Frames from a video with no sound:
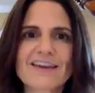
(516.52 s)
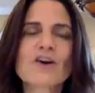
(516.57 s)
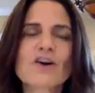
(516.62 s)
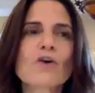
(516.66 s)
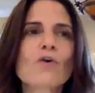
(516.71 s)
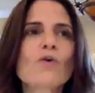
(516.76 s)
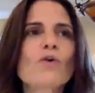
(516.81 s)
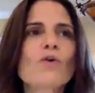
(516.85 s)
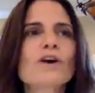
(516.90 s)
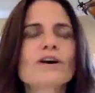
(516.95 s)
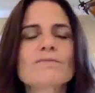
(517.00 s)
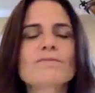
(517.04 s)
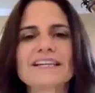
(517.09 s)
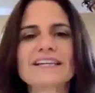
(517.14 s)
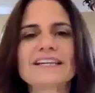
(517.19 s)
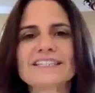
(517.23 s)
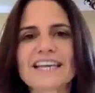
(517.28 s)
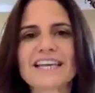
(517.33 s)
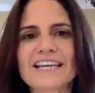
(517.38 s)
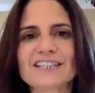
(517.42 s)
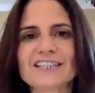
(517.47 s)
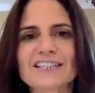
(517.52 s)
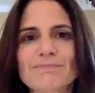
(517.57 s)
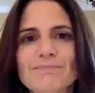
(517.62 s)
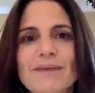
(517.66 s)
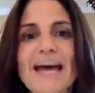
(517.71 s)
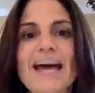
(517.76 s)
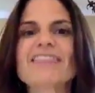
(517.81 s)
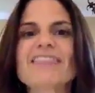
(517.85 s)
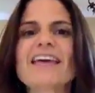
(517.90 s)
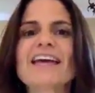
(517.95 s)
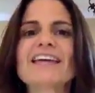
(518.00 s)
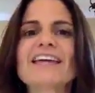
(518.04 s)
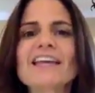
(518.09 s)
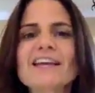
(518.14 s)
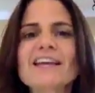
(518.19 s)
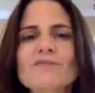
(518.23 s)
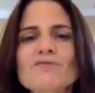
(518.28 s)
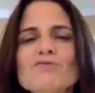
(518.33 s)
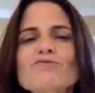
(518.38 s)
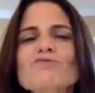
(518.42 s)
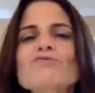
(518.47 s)
or a meditation path, and
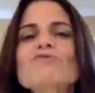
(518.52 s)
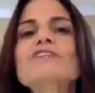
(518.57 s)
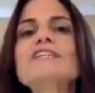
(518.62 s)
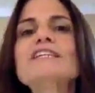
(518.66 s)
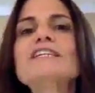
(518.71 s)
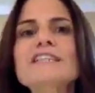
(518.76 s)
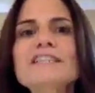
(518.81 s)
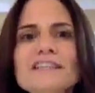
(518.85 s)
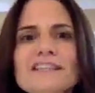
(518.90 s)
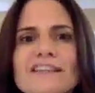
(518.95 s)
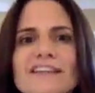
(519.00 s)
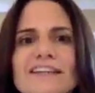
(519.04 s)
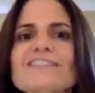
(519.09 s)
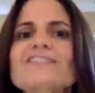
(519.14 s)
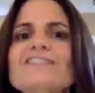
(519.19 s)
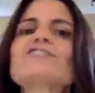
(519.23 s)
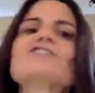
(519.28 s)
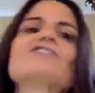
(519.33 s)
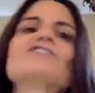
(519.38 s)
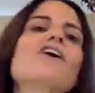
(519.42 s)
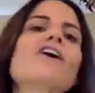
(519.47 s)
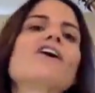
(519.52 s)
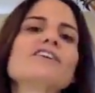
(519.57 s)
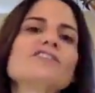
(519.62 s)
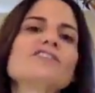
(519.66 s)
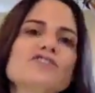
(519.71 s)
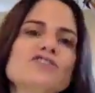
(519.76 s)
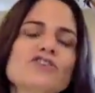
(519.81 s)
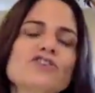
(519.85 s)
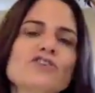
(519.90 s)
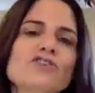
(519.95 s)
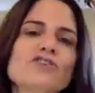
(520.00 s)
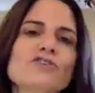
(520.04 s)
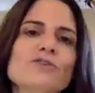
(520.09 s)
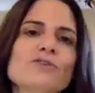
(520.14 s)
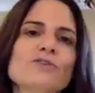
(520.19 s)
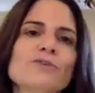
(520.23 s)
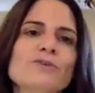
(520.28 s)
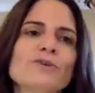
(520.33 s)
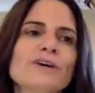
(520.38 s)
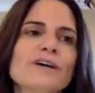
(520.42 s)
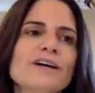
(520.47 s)
they really start
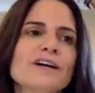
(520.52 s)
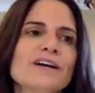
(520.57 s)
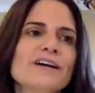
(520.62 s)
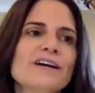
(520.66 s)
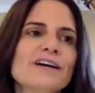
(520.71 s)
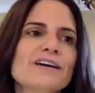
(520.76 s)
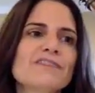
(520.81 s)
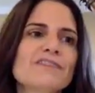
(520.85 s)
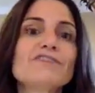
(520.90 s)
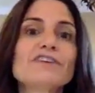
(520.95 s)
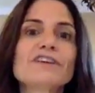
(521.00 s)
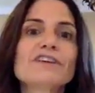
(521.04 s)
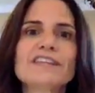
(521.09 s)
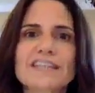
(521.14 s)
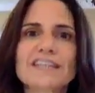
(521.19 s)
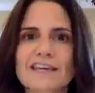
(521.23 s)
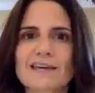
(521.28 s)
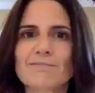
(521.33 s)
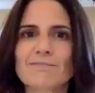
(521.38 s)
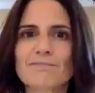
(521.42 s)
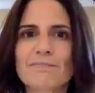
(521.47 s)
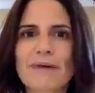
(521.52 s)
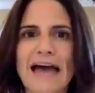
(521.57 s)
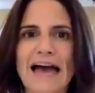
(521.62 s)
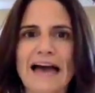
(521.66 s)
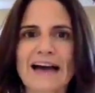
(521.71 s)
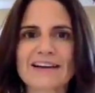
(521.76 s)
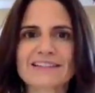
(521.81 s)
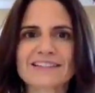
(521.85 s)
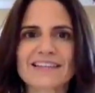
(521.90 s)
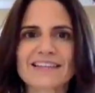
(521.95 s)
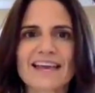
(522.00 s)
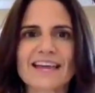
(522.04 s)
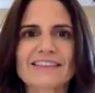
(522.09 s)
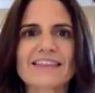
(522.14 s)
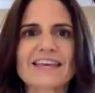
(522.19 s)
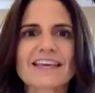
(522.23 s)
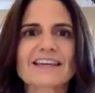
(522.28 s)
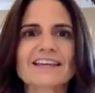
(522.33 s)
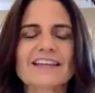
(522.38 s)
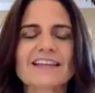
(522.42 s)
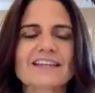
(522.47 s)
to feel the impact, and
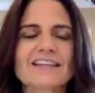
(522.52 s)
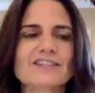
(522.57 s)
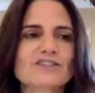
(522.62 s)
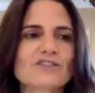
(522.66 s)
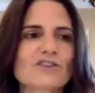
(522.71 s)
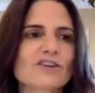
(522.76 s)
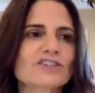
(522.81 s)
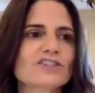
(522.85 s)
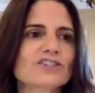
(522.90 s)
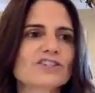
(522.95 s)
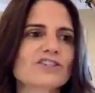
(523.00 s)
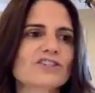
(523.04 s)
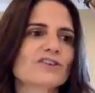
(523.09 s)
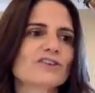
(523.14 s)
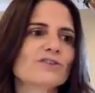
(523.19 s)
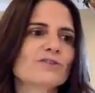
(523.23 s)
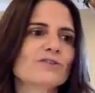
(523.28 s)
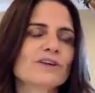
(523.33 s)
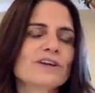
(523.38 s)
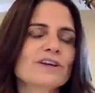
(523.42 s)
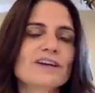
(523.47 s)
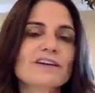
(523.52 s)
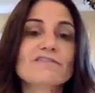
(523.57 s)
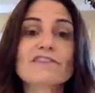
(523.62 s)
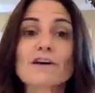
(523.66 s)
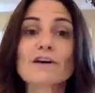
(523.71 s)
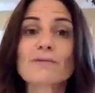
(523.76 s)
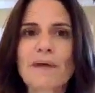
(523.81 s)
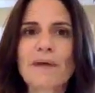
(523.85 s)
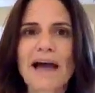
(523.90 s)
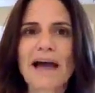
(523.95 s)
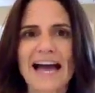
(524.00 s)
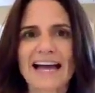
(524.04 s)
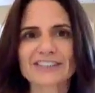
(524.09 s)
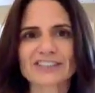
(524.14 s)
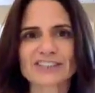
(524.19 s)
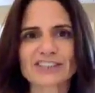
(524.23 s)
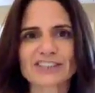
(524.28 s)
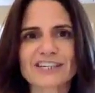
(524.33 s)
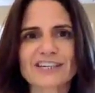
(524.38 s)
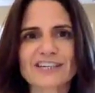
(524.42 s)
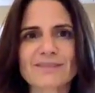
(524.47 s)
they start to feel
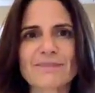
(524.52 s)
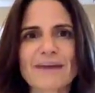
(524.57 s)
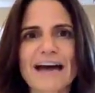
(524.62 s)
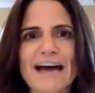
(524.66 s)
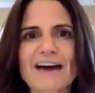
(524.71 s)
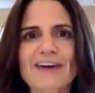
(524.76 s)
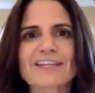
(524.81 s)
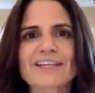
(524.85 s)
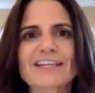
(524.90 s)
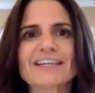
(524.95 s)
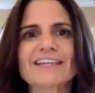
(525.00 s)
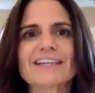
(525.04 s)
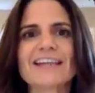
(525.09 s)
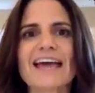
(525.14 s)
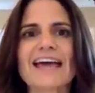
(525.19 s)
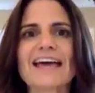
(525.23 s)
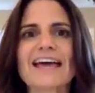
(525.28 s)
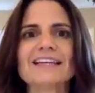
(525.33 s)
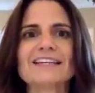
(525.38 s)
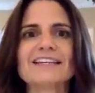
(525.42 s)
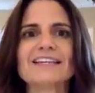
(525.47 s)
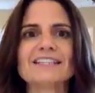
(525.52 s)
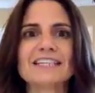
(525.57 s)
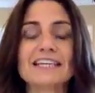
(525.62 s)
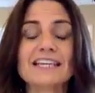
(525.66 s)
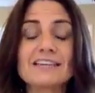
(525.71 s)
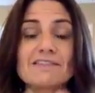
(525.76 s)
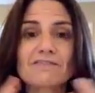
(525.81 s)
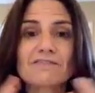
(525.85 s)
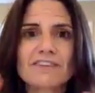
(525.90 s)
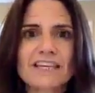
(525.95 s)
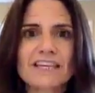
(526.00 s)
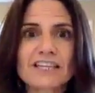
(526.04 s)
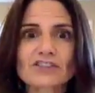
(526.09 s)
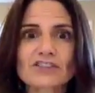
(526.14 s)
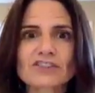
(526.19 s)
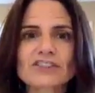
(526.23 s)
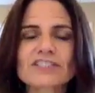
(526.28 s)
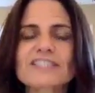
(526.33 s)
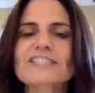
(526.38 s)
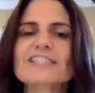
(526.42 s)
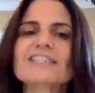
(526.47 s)
passionate about it and
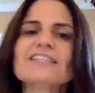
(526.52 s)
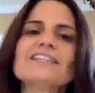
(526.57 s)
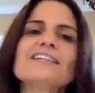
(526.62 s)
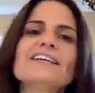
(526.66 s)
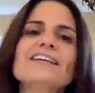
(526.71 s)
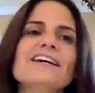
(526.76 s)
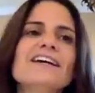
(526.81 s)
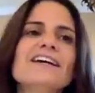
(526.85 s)
interested,